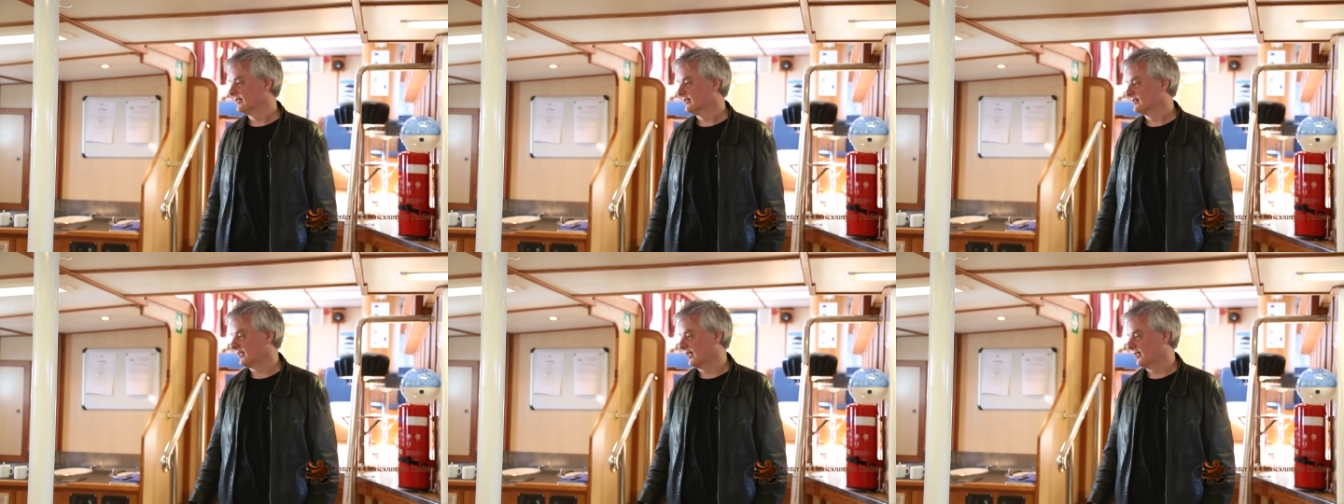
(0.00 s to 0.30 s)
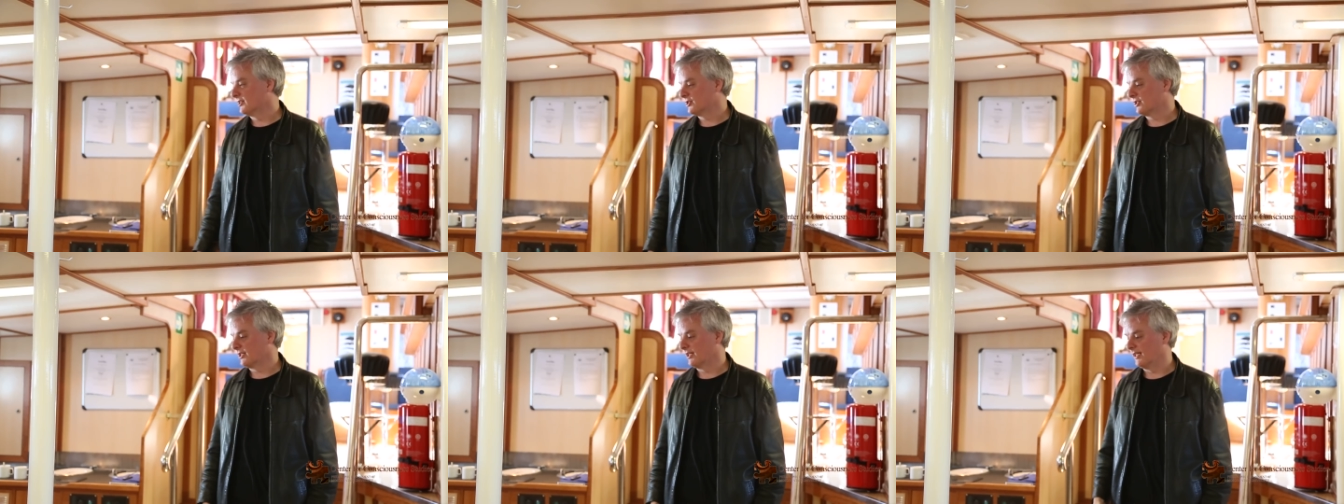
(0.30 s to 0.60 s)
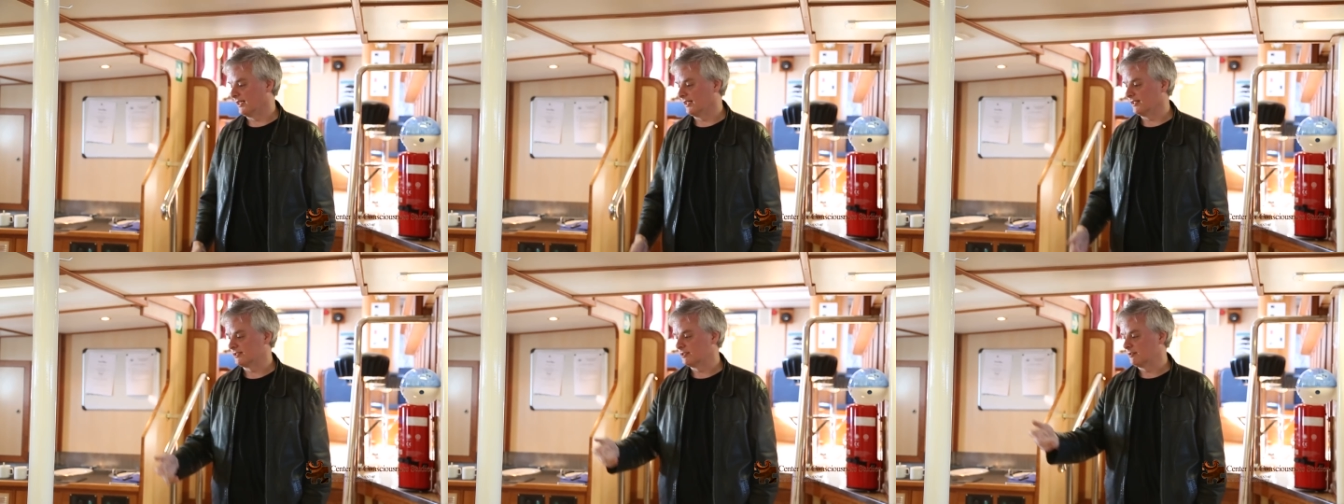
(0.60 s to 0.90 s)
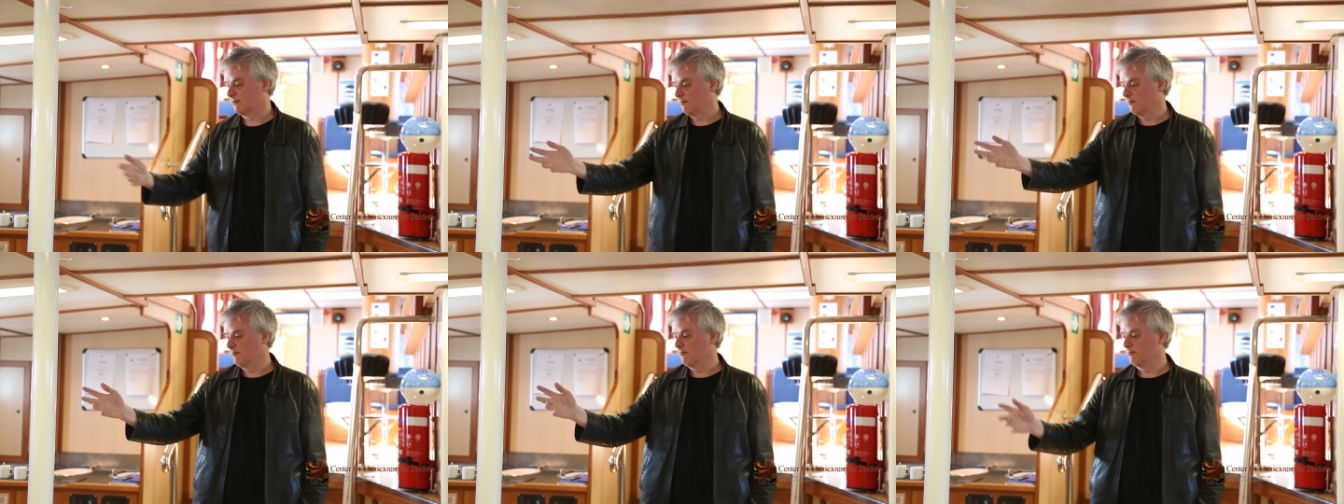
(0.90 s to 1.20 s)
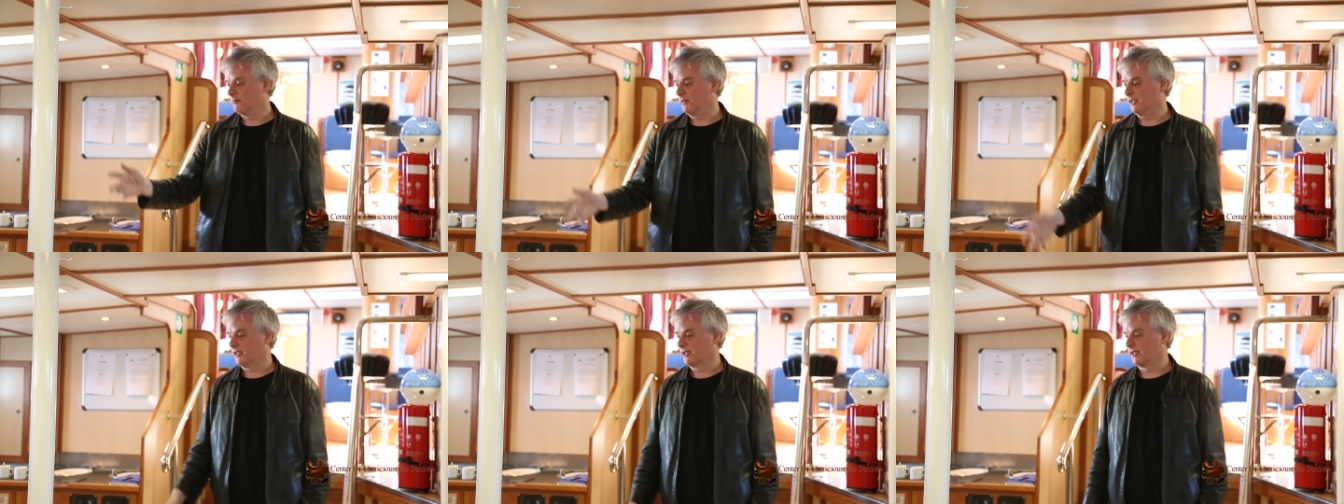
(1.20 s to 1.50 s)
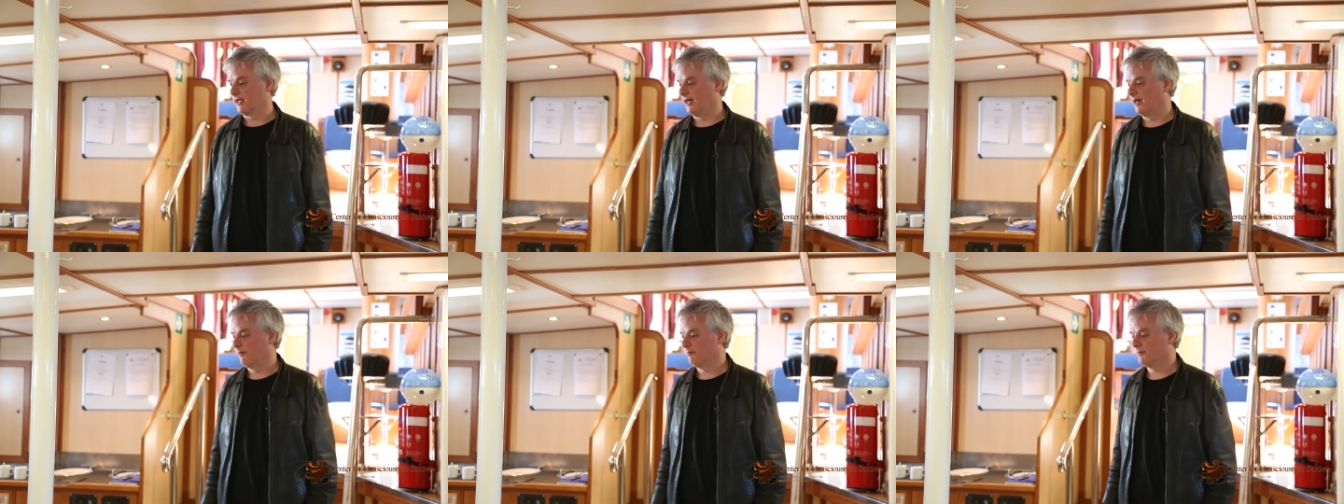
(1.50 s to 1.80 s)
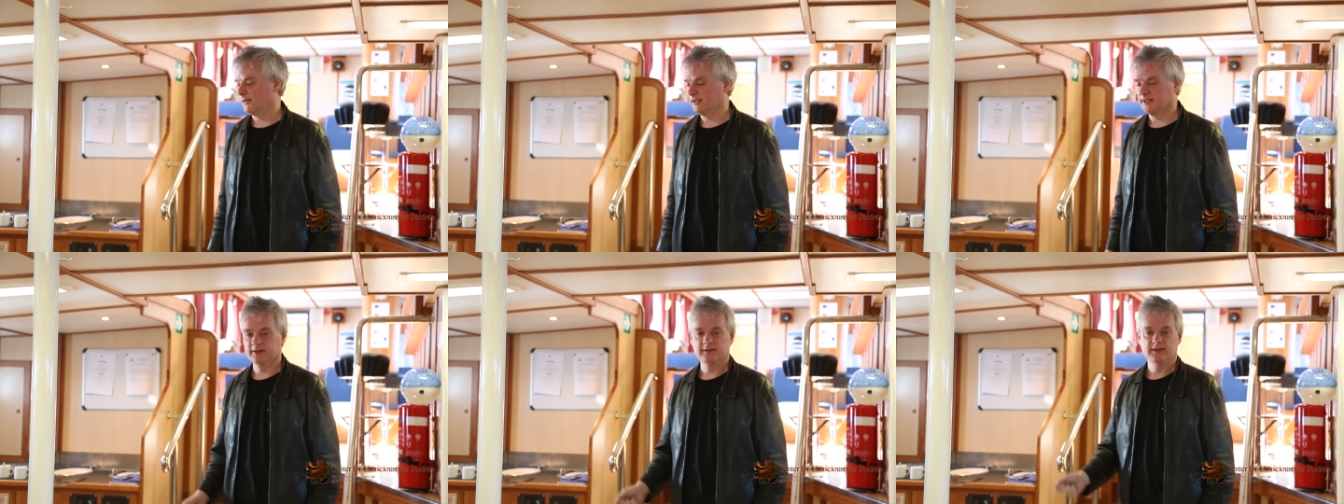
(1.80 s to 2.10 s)
such as being a
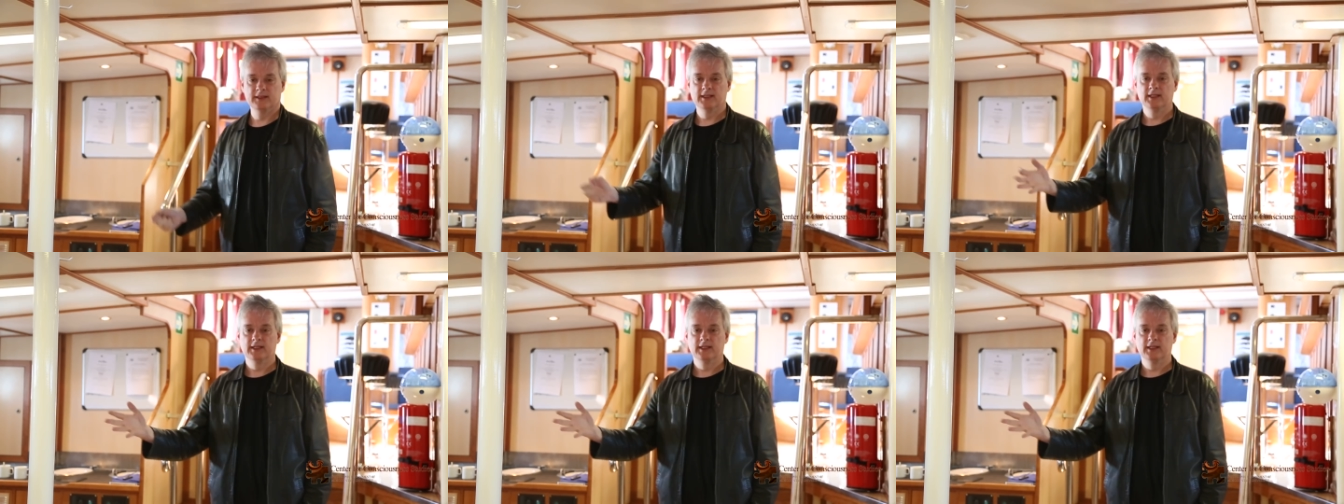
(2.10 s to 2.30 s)
cup and